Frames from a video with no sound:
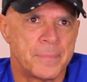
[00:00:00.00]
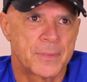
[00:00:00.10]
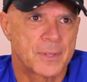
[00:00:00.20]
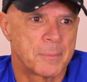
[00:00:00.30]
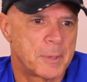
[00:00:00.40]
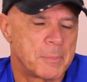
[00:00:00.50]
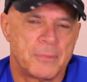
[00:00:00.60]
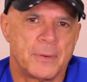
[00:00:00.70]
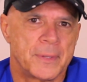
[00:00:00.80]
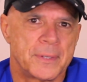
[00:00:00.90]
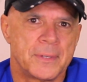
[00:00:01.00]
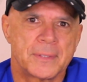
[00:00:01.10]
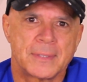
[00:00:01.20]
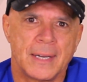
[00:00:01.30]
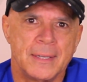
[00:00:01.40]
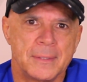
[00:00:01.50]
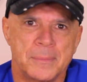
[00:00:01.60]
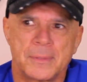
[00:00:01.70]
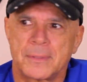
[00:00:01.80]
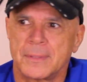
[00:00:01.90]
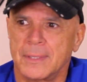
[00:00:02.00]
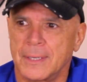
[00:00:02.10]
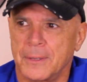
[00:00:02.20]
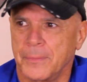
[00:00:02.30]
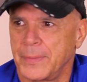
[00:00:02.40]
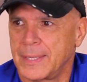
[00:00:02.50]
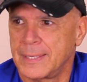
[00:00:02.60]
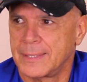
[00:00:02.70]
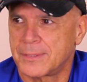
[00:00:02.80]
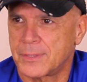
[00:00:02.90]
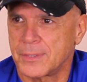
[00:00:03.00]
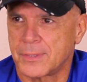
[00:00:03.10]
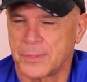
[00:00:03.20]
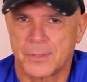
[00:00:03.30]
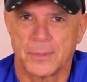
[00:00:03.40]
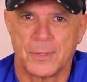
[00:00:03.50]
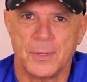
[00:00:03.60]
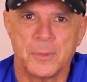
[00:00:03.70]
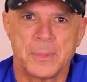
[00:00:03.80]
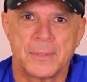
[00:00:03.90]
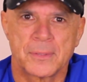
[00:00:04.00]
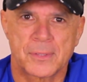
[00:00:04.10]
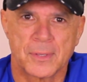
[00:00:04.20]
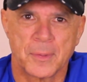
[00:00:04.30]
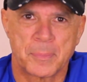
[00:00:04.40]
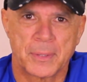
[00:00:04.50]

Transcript: some people fall in hard times, you know, and it's just they're still human, they're still a